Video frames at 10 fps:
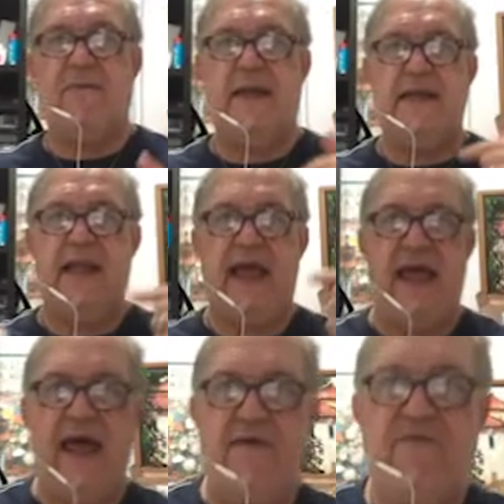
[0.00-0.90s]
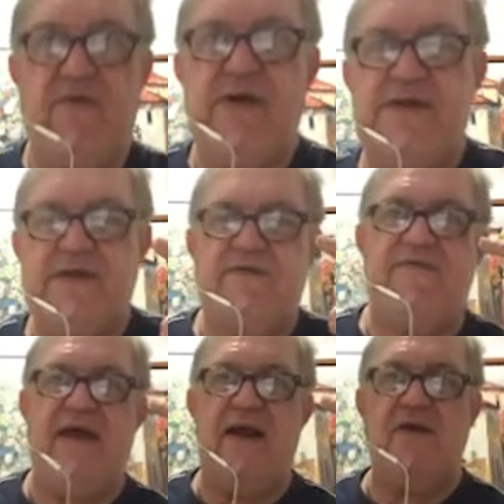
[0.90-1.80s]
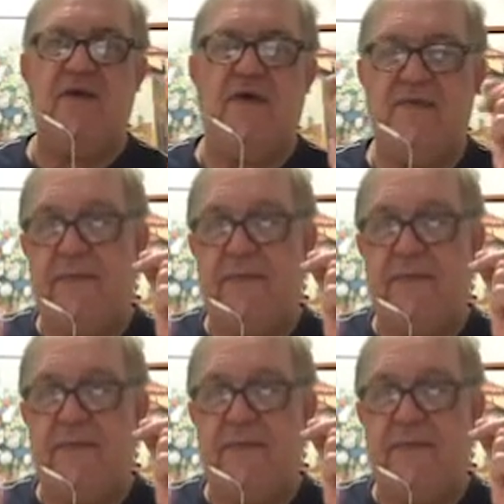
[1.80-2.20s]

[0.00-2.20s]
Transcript: make an average value of